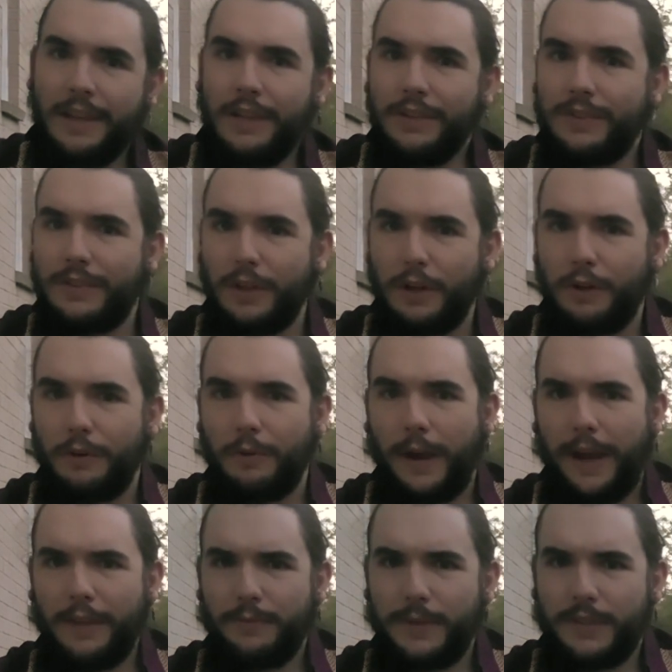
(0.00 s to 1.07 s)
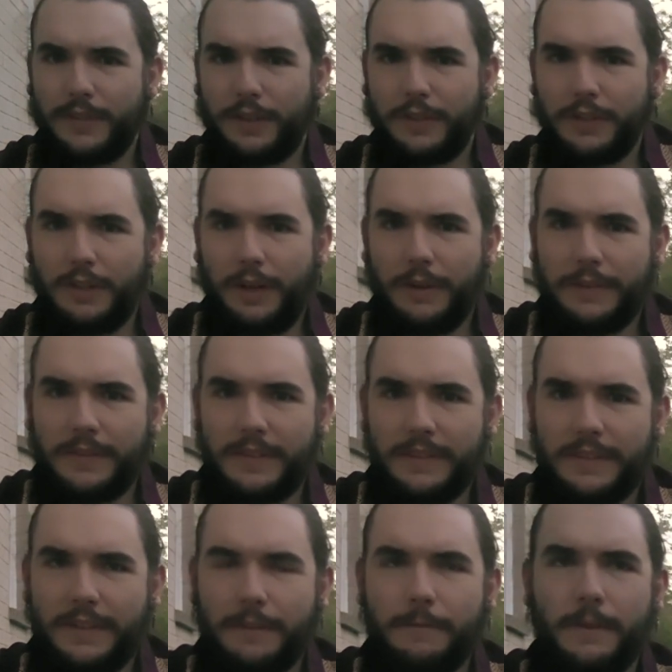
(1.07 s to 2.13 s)
So as we start to notice
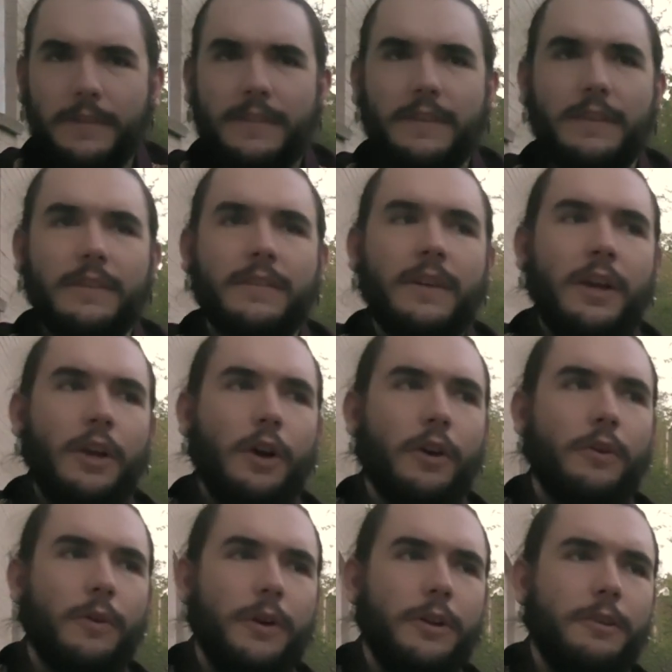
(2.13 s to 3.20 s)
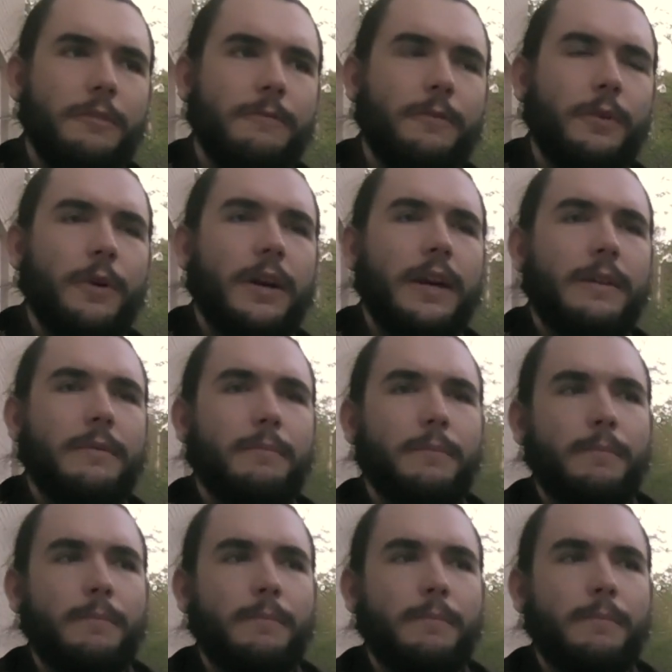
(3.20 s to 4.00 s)
these differences, according to Freud,